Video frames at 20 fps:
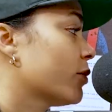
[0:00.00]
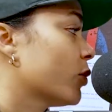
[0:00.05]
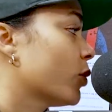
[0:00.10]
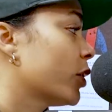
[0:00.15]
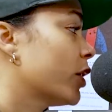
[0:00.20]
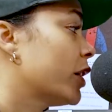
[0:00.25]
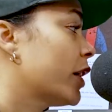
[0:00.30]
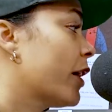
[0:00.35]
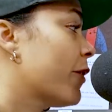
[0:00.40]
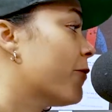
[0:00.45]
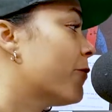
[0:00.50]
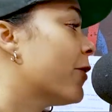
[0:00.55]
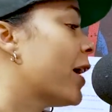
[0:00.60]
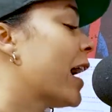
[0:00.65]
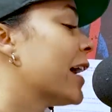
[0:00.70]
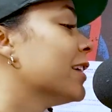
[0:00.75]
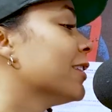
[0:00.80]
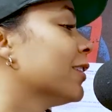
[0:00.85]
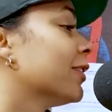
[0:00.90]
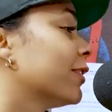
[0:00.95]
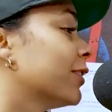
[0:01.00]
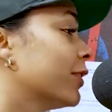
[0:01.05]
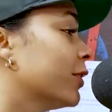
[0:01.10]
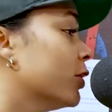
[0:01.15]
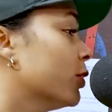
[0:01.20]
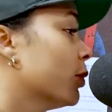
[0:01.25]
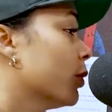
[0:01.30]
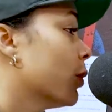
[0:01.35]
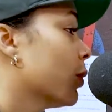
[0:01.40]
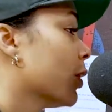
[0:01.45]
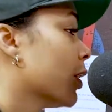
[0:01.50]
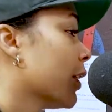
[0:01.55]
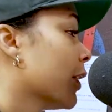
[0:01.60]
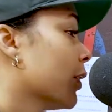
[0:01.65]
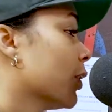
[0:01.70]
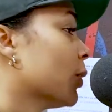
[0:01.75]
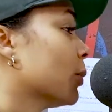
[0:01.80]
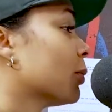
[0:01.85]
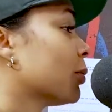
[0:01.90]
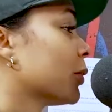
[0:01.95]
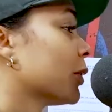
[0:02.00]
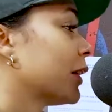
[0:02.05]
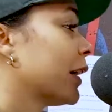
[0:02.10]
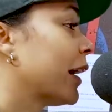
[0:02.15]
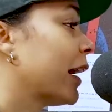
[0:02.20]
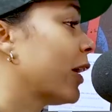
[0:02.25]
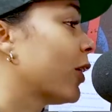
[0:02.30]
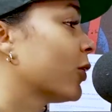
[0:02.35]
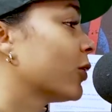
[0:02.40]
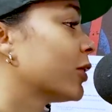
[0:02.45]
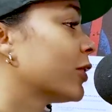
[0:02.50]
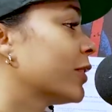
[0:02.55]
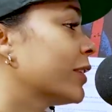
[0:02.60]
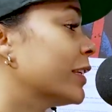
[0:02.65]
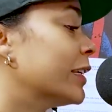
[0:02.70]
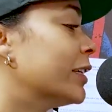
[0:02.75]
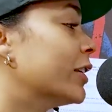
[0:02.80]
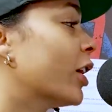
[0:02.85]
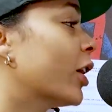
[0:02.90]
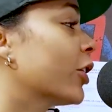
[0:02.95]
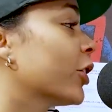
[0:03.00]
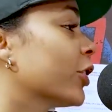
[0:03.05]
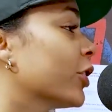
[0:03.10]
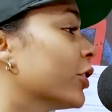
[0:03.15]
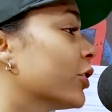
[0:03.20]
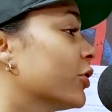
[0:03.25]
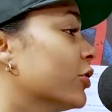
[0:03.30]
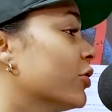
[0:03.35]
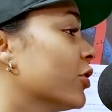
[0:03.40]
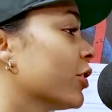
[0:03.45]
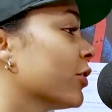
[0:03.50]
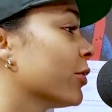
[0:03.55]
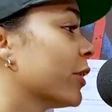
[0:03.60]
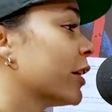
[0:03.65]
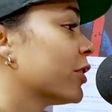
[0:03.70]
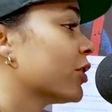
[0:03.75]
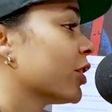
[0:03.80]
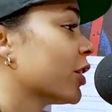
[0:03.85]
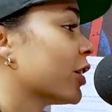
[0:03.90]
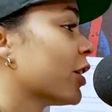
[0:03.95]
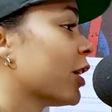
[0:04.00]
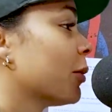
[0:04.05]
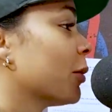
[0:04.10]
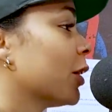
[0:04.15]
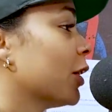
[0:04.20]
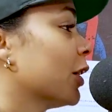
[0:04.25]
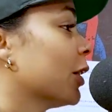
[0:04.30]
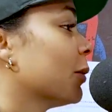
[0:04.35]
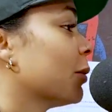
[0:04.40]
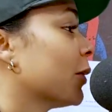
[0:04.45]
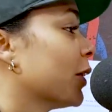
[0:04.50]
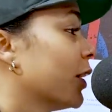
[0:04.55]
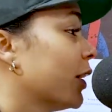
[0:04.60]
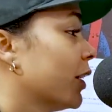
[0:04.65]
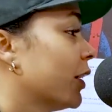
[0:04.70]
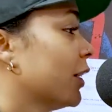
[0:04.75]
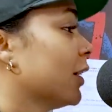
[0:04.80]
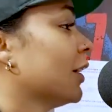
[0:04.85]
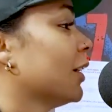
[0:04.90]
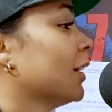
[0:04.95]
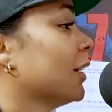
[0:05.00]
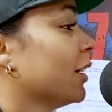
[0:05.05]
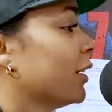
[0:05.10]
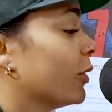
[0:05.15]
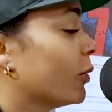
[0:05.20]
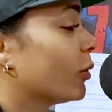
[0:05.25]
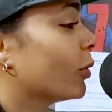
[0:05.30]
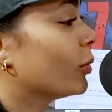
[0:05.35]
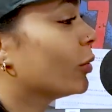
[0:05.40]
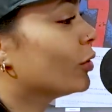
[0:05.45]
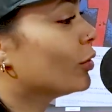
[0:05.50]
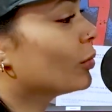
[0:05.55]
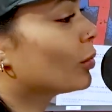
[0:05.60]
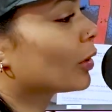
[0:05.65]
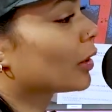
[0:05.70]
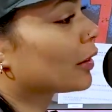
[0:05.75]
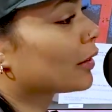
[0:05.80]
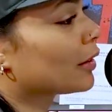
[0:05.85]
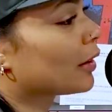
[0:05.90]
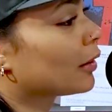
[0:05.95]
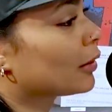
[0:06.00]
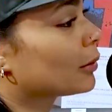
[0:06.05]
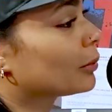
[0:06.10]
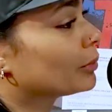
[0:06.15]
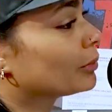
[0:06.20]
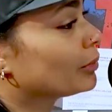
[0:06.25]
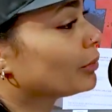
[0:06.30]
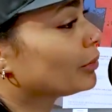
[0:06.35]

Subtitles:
Well, any advice you would want to help out the younger generation coming up, what would you want to tell them?